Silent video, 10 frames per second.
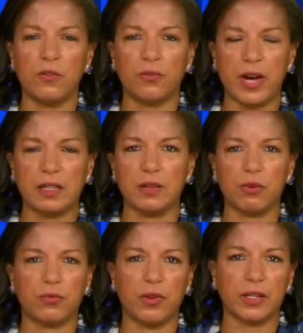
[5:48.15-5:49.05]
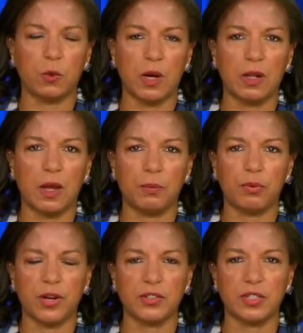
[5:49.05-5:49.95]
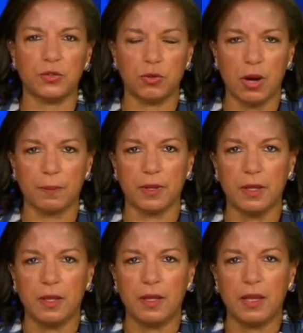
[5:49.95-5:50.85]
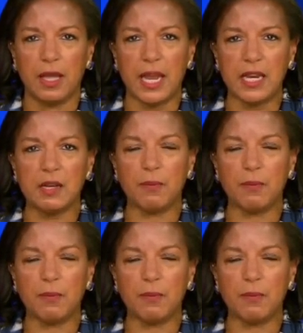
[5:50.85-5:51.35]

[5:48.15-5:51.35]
frankly, reflect well on President Trump. Any